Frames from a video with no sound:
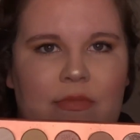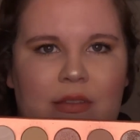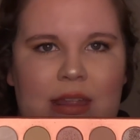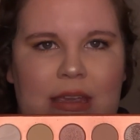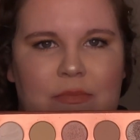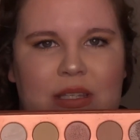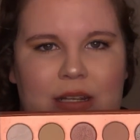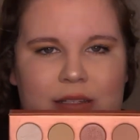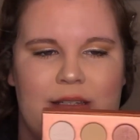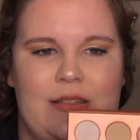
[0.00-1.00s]
name
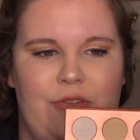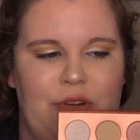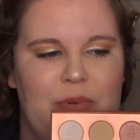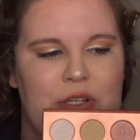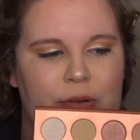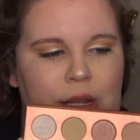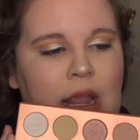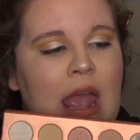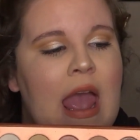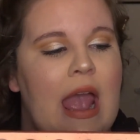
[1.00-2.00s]
says, is Nudie Patootie,
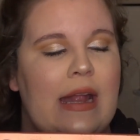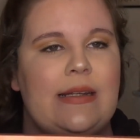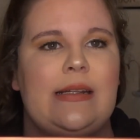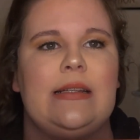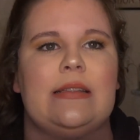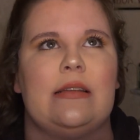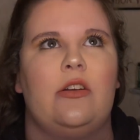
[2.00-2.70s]
and it is